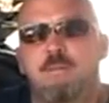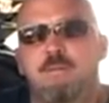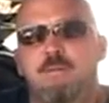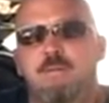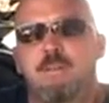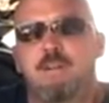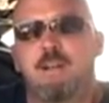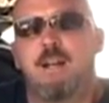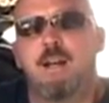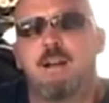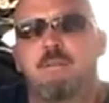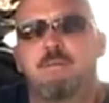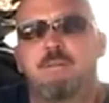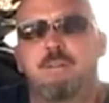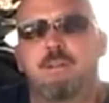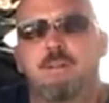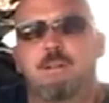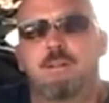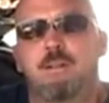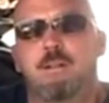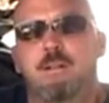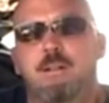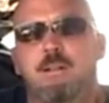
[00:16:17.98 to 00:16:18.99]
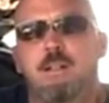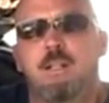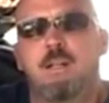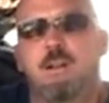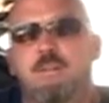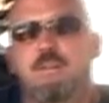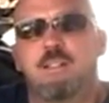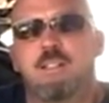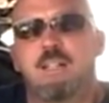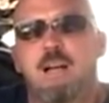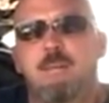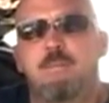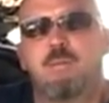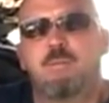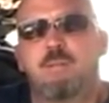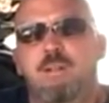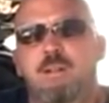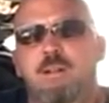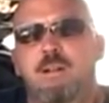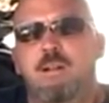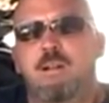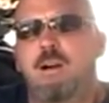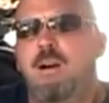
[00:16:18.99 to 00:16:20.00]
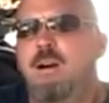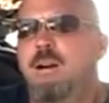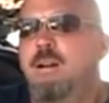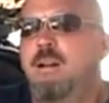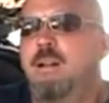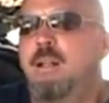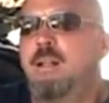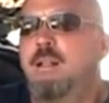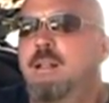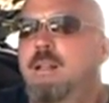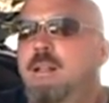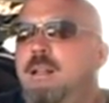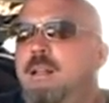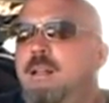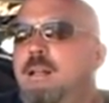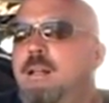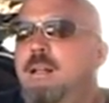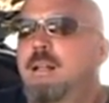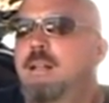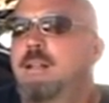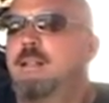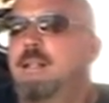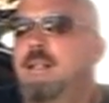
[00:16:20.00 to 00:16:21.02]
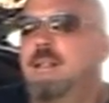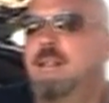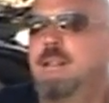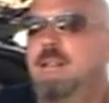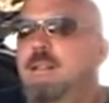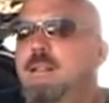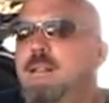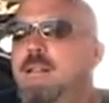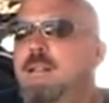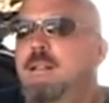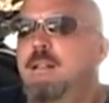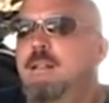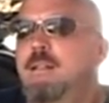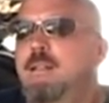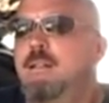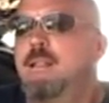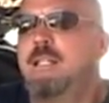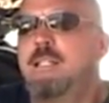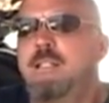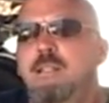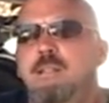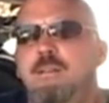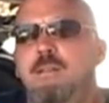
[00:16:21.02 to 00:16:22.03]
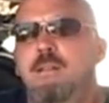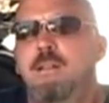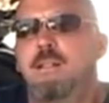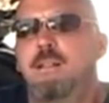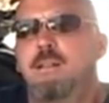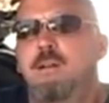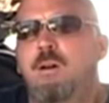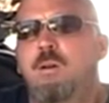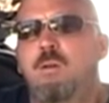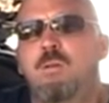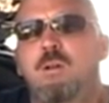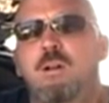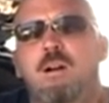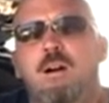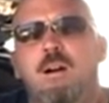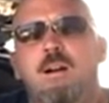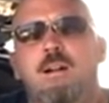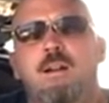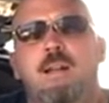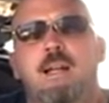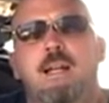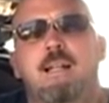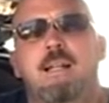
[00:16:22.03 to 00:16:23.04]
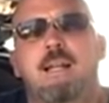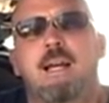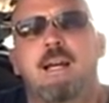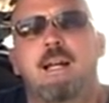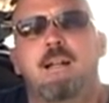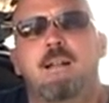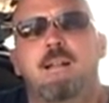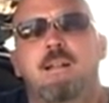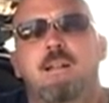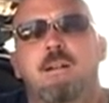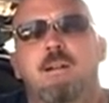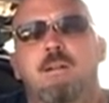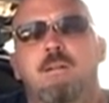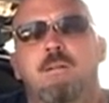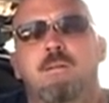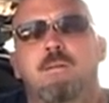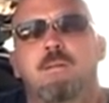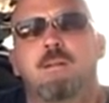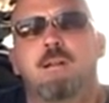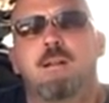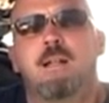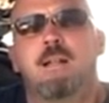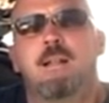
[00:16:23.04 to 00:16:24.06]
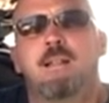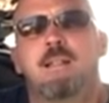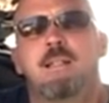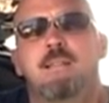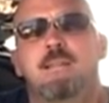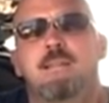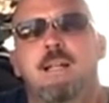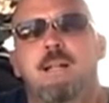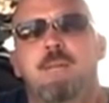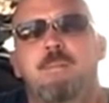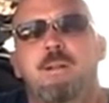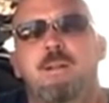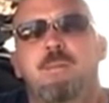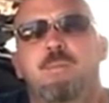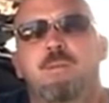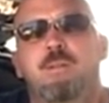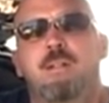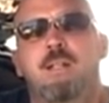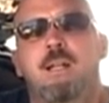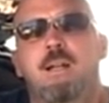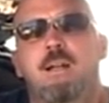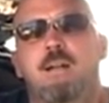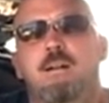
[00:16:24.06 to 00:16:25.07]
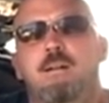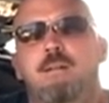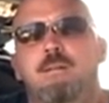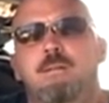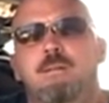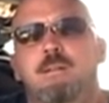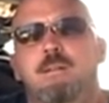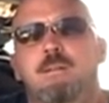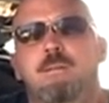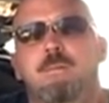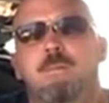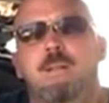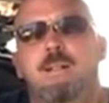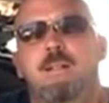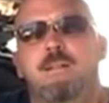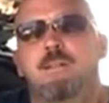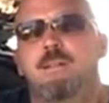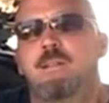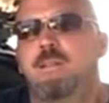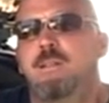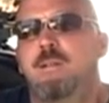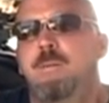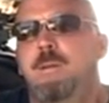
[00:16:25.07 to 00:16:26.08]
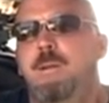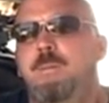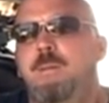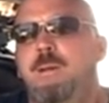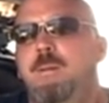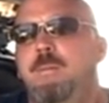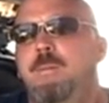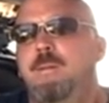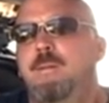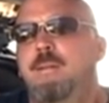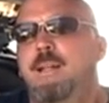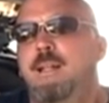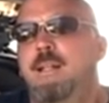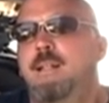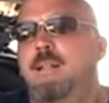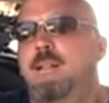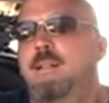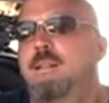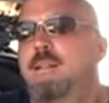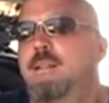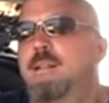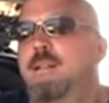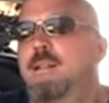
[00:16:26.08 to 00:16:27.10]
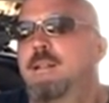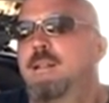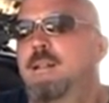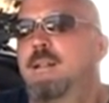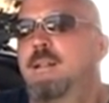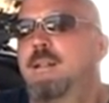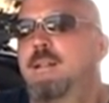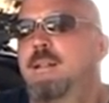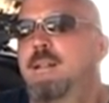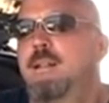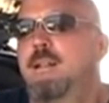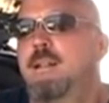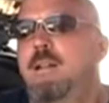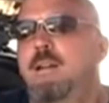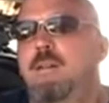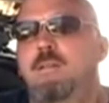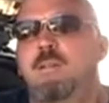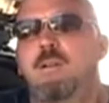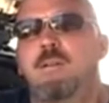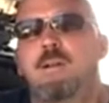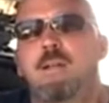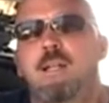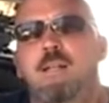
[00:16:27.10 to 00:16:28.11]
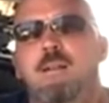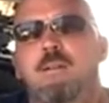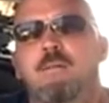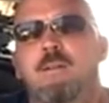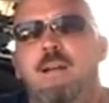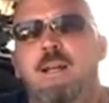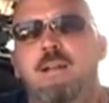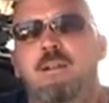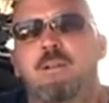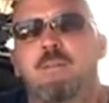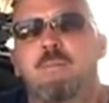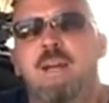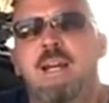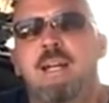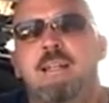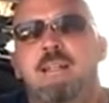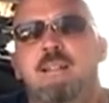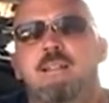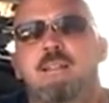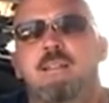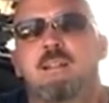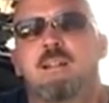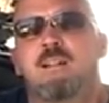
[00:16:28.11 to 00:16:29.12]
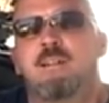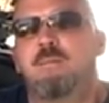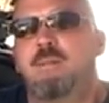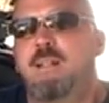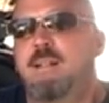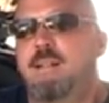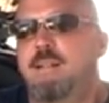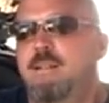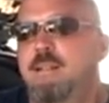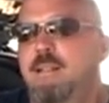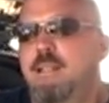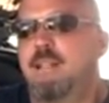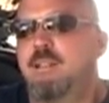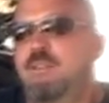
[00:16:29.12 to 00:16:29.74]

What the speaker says: for an air filter, you know, every time you bring your car in, that they should look at the whole car like that, you know, and at least let people know. Because there's so many people that, you know, don't get the regular maintenance done because they